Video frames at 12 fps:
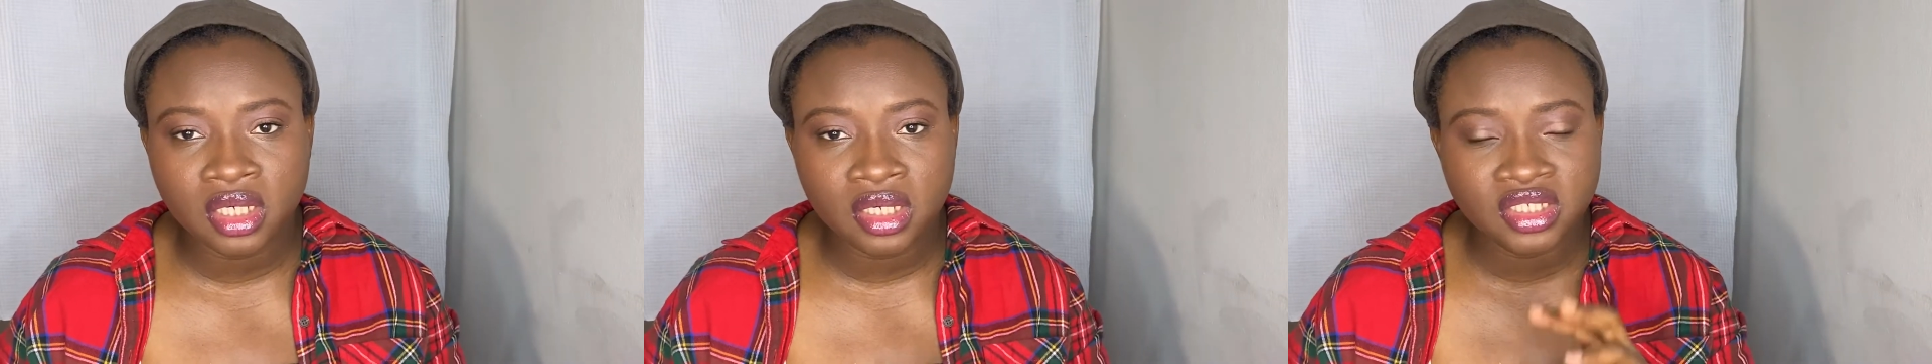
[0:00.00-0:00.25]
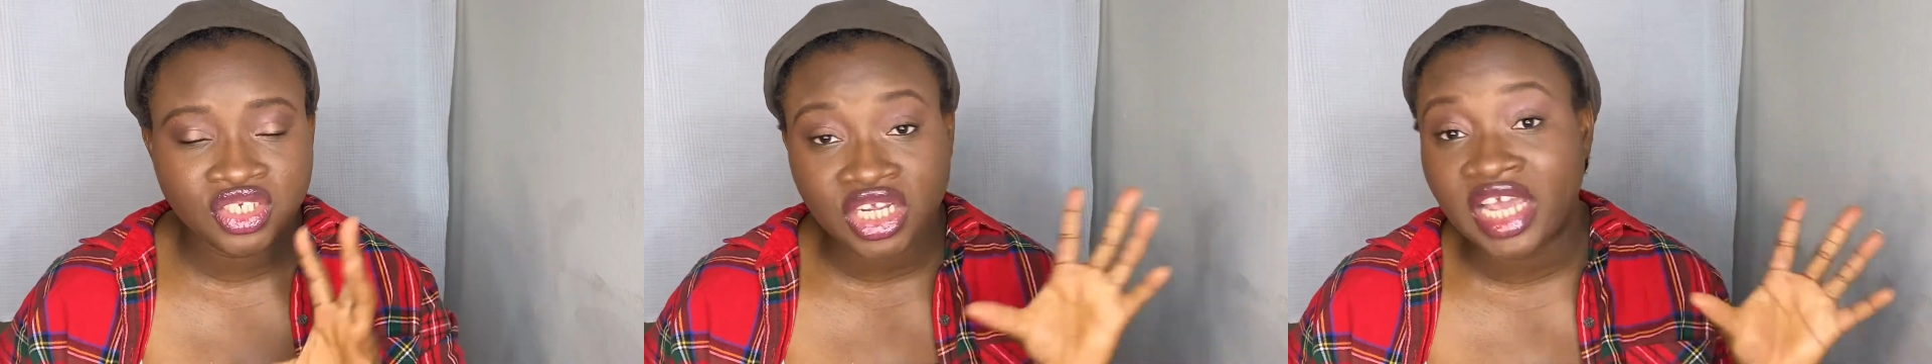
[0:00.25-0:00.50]

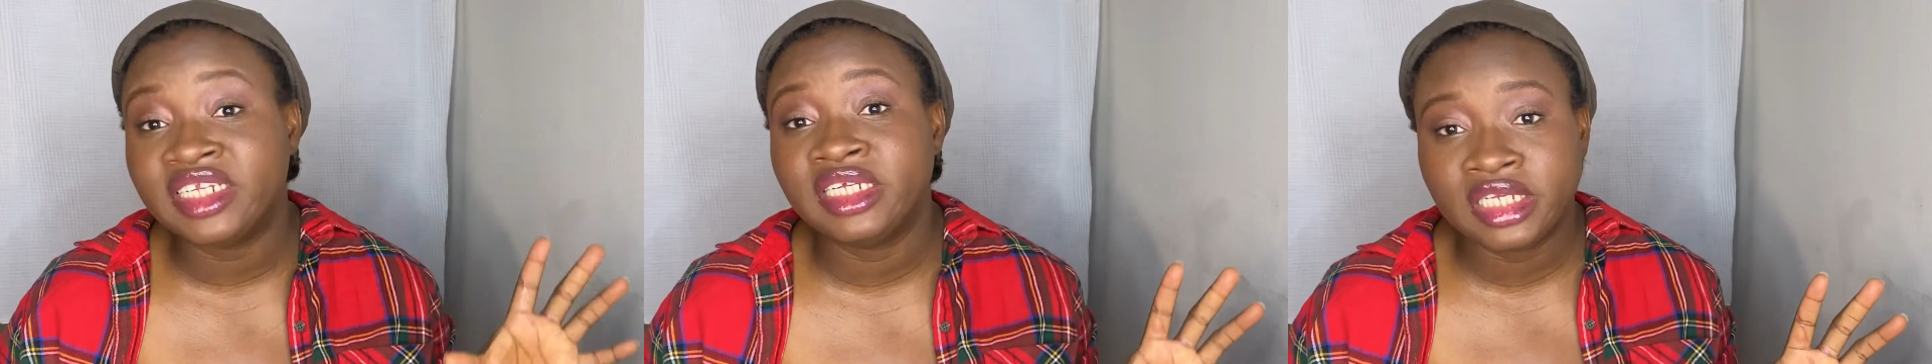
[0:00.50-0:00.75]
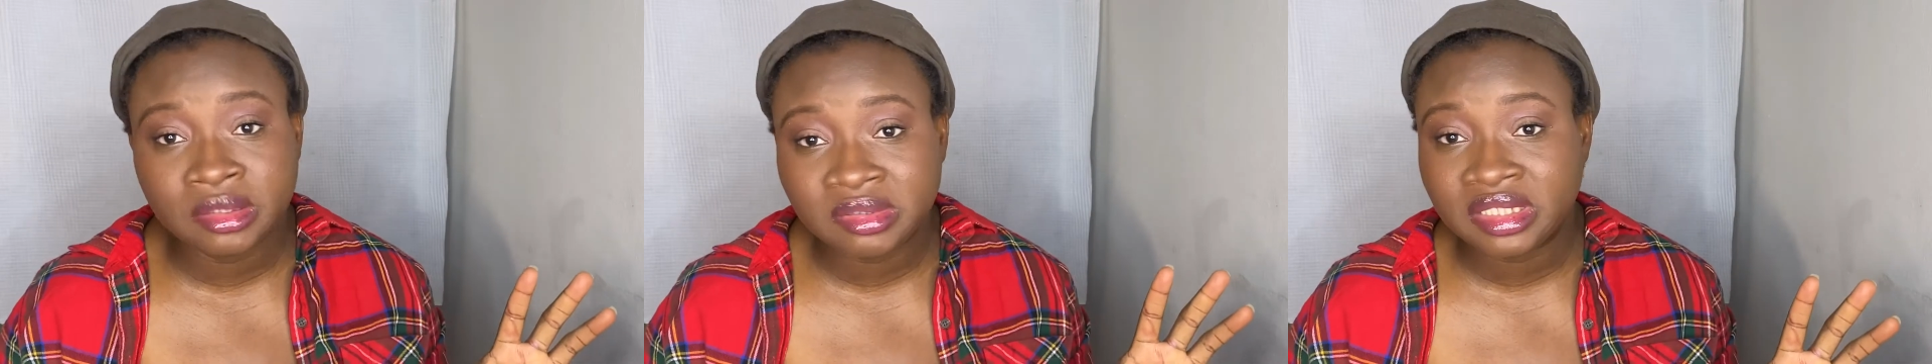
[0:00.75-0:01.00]
shiny
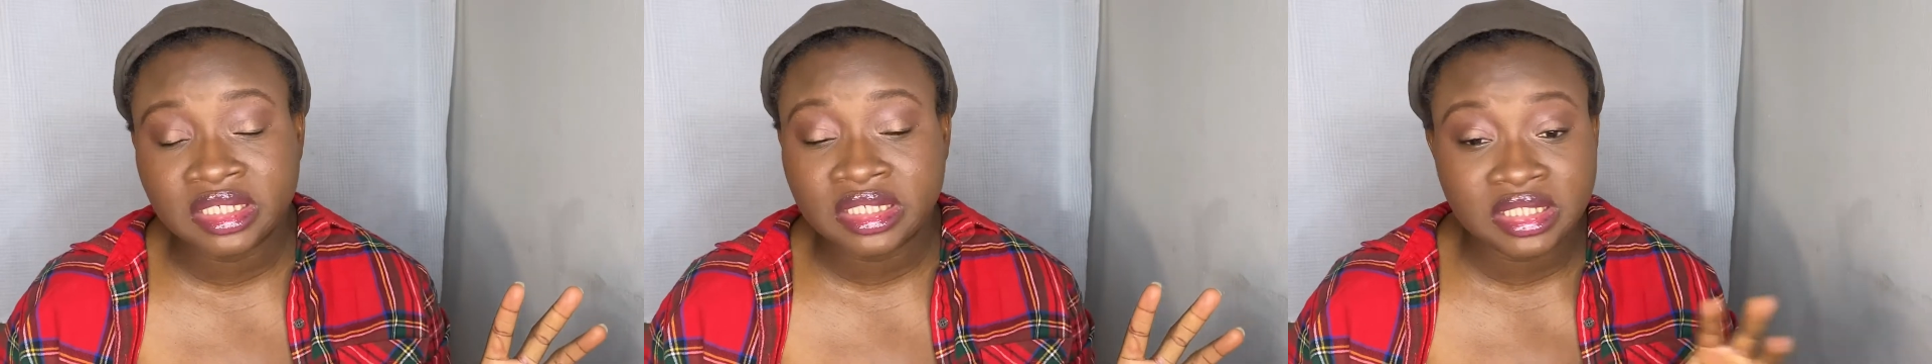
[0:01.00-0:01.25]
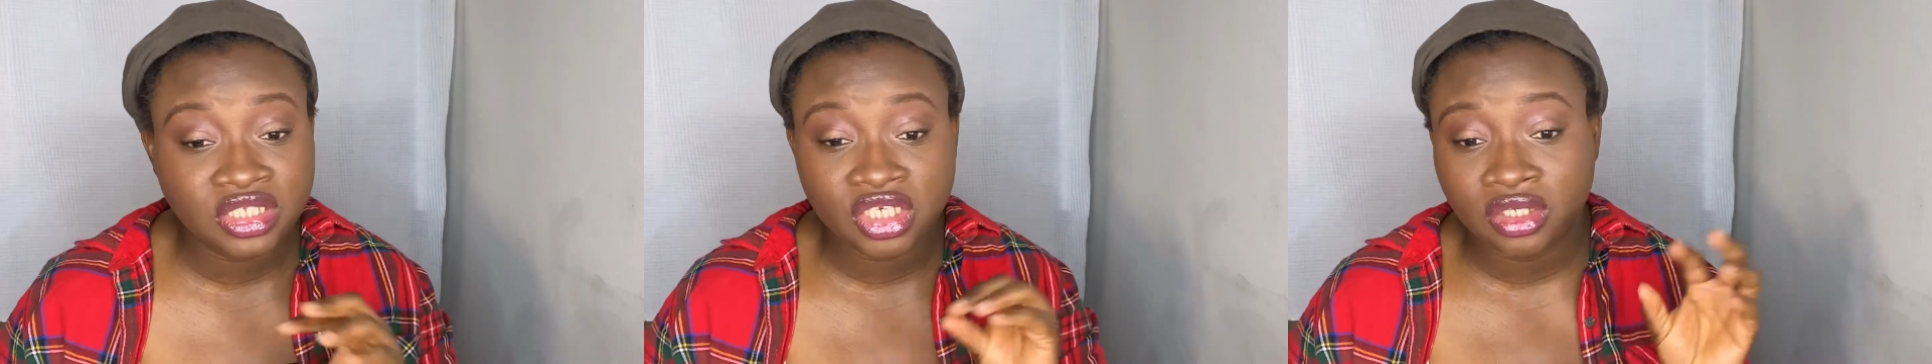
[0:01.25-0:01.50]
lipsticks
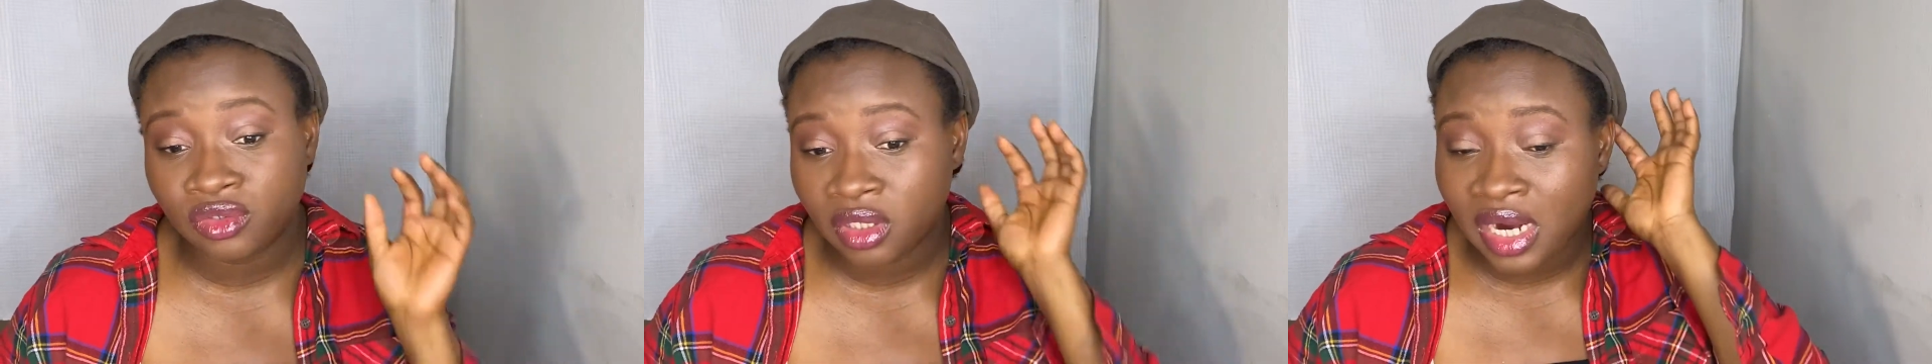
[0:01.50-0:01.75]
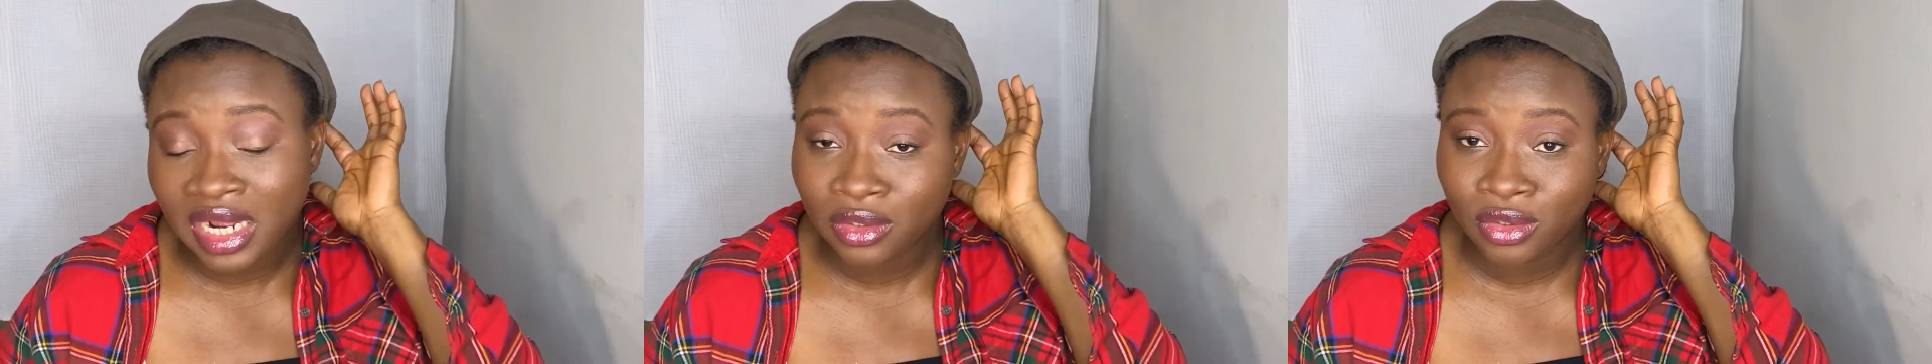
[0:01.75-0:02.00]
in
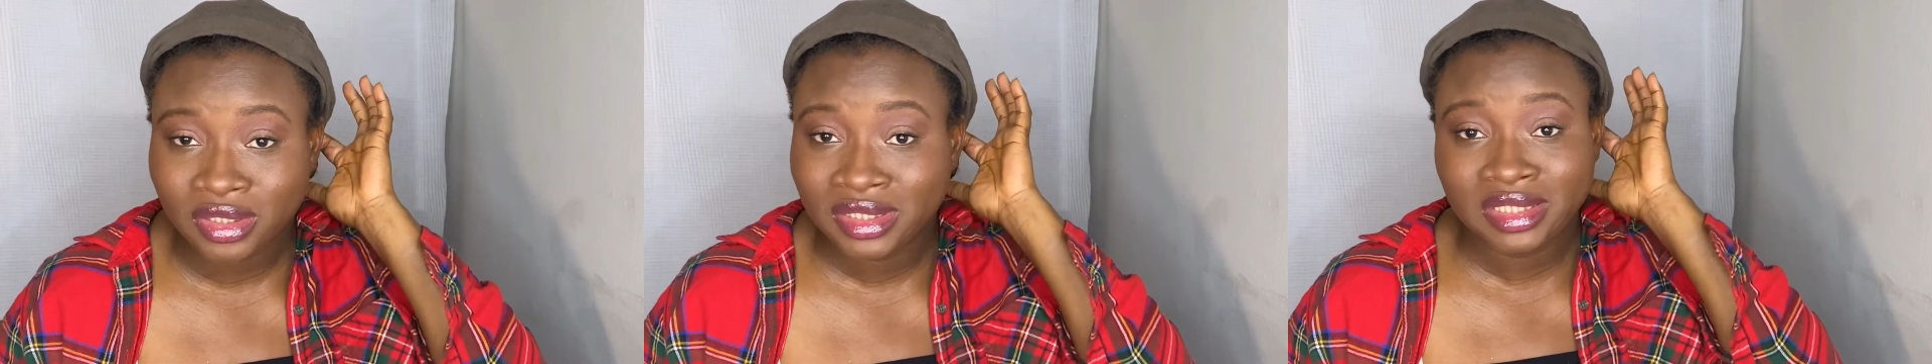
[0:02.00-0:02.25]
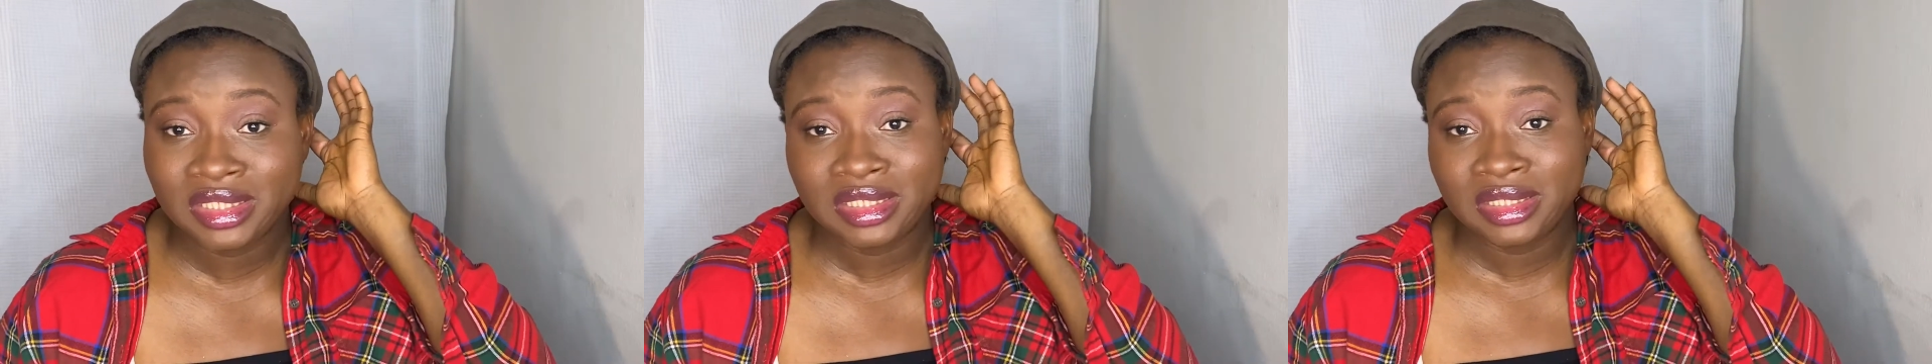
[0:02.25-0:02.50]
general are not
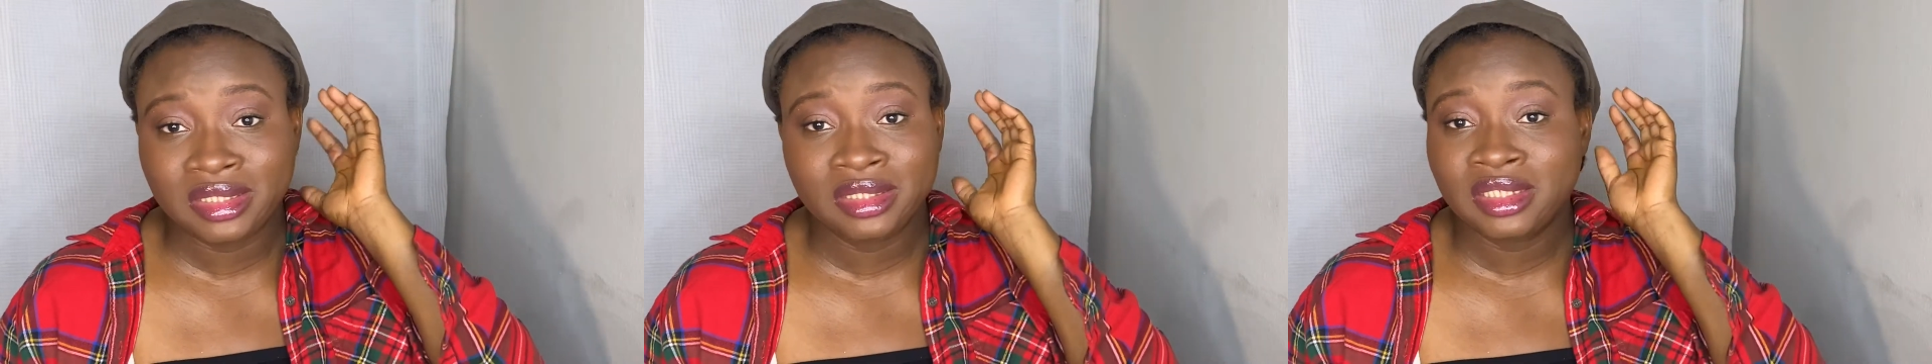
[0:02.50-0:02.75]
sticky.